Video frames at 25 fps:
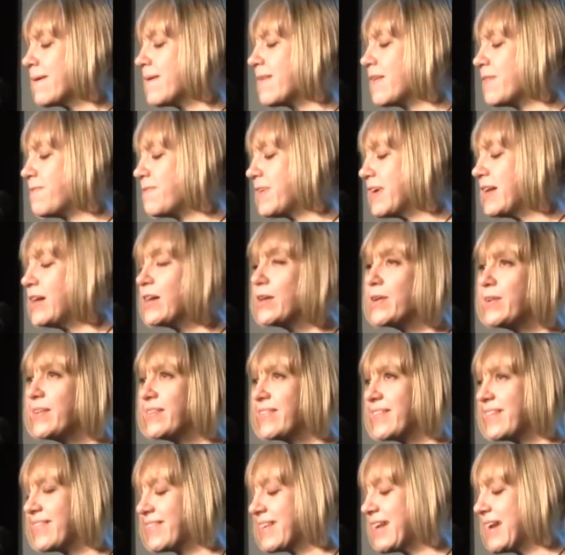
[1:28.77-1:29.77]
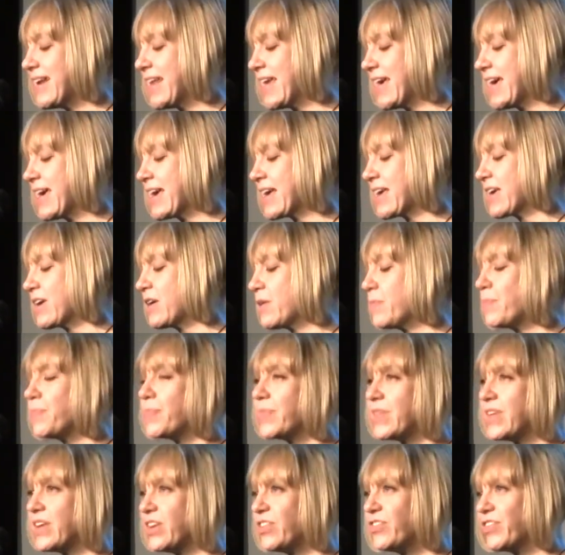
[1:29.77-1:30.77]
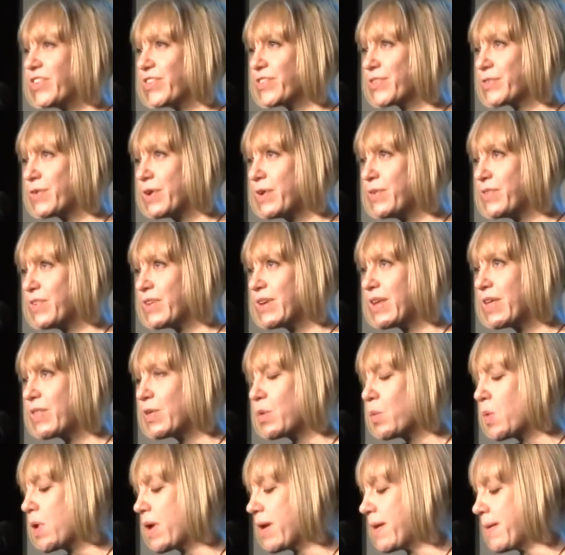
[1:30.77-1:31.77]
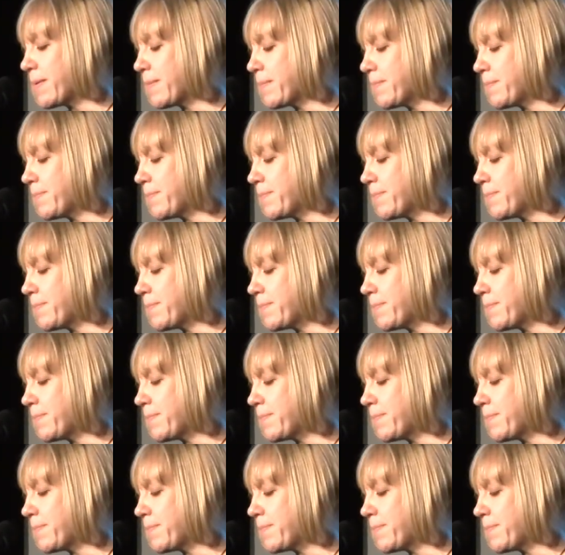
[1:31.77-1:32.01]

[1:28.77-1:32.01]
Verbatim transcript: If it loses a leg, it just grows another one.